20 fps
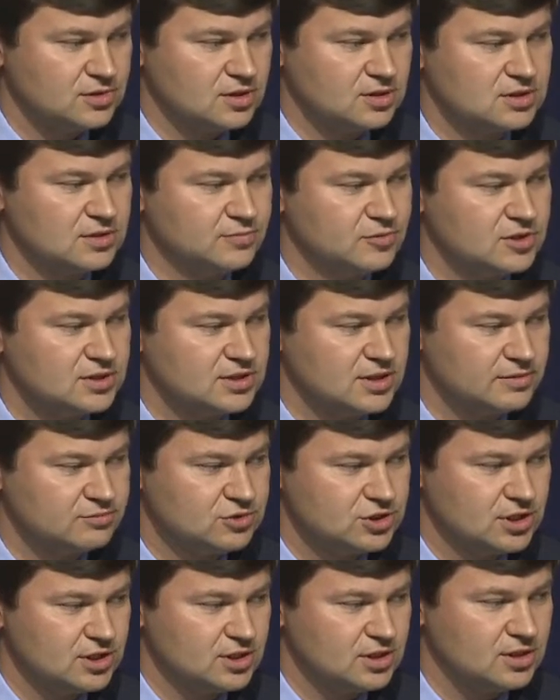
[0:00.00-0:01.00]
then
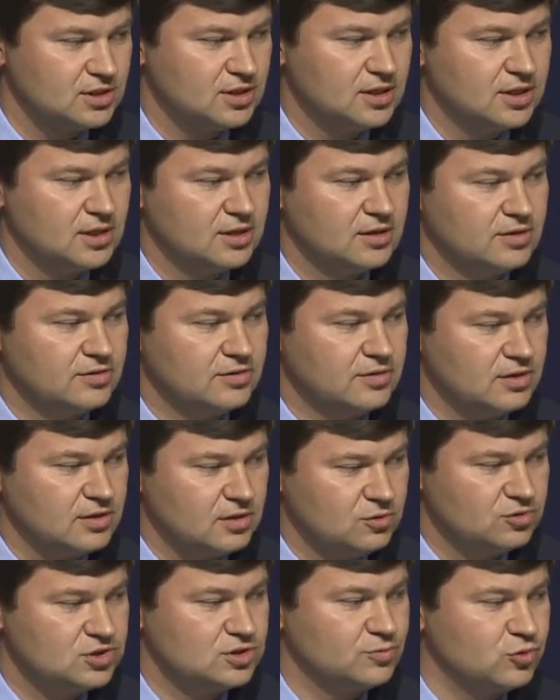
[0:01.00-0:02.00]
you
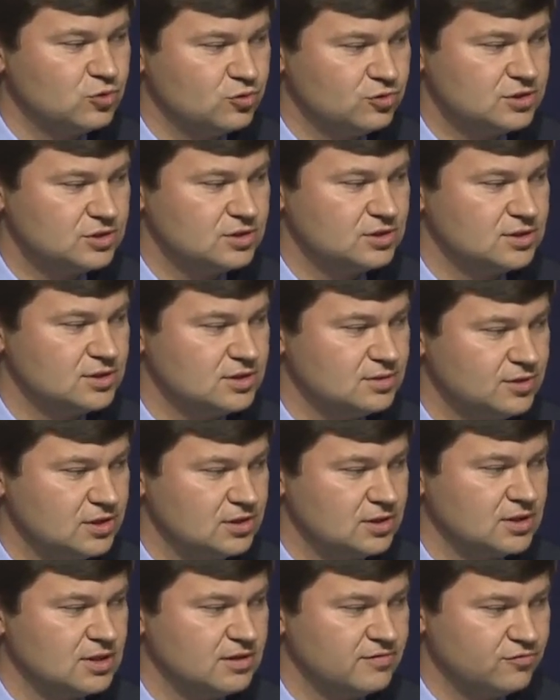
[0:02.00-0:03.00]
have
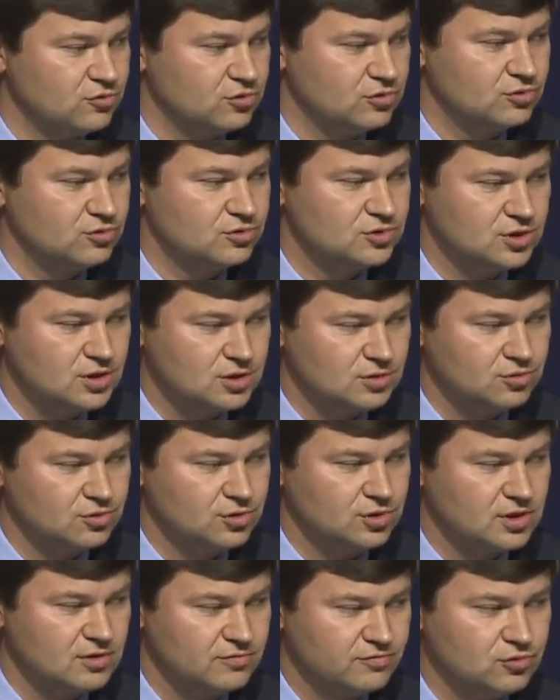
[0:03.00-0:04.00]
advantages and
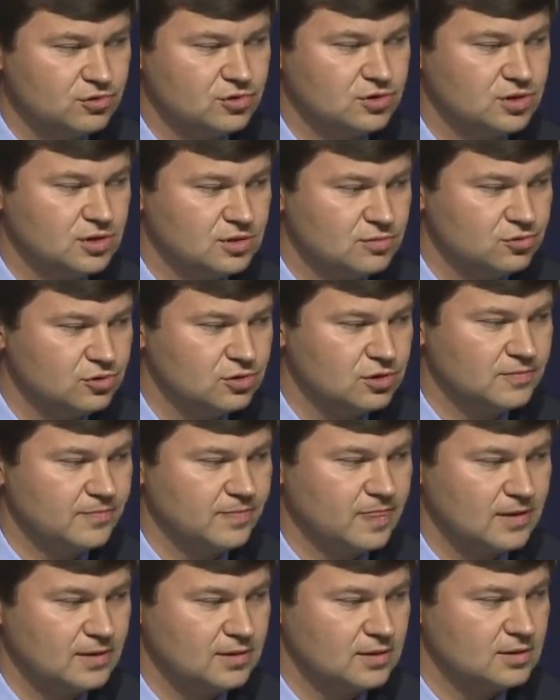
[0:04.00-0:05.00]
disadvantages. So
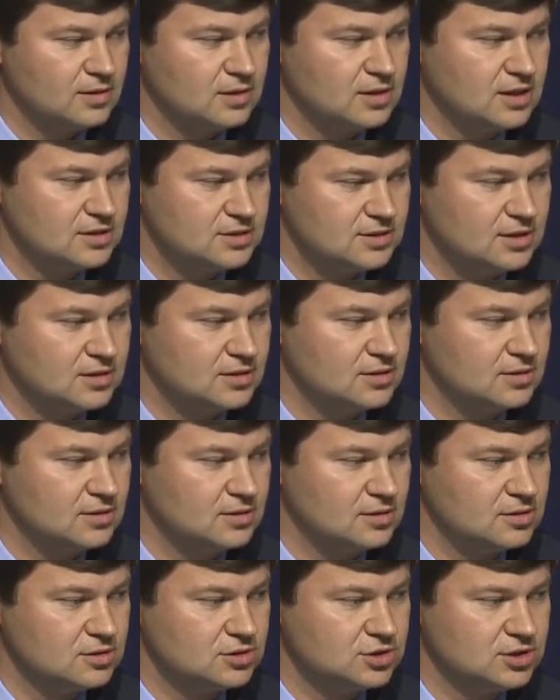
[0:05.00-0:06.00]
today,
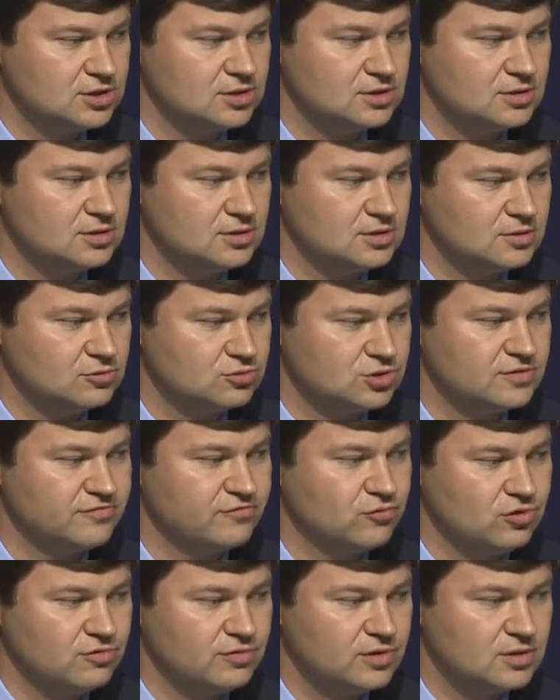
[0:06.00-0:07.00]
people
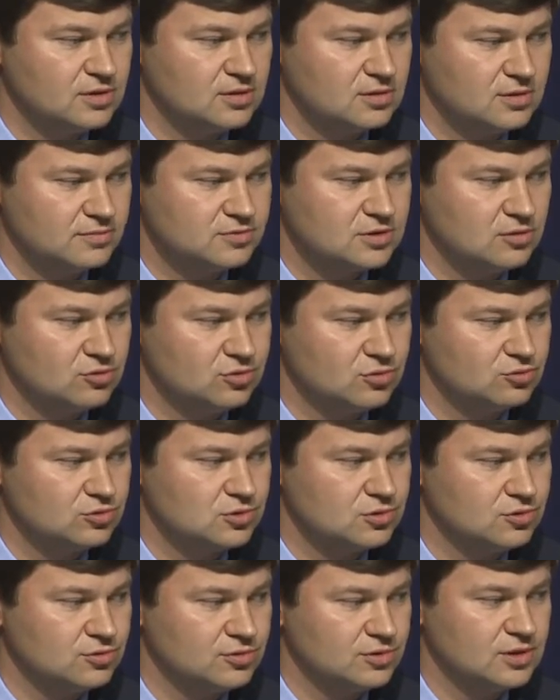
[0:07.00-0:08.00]
prefer
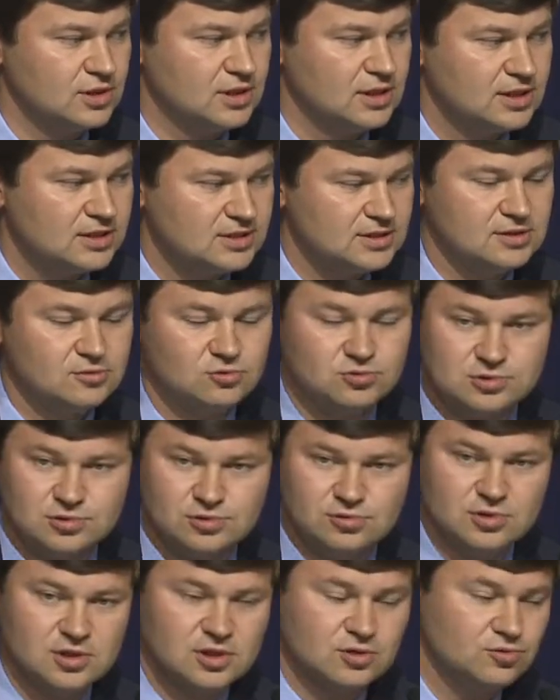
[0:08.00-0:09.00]
not the industry,
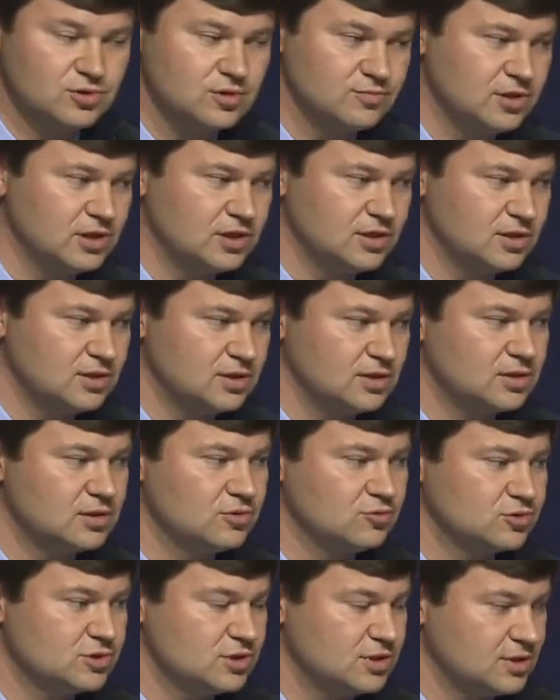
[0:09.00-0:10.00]
but comfortable
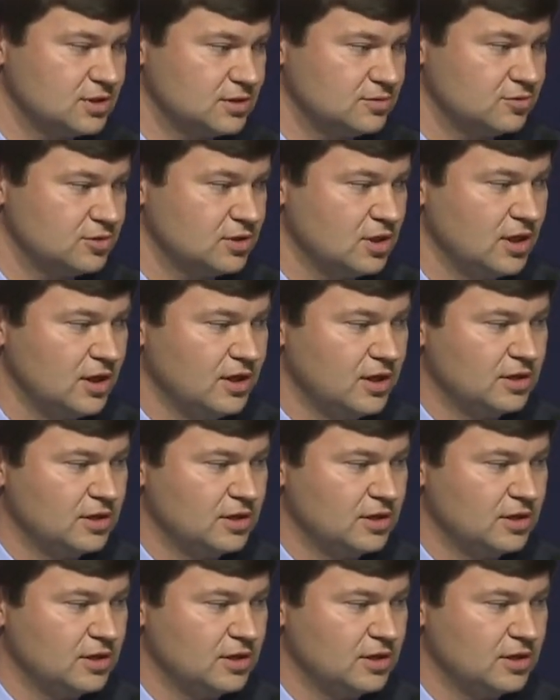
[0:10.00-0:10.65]
environment.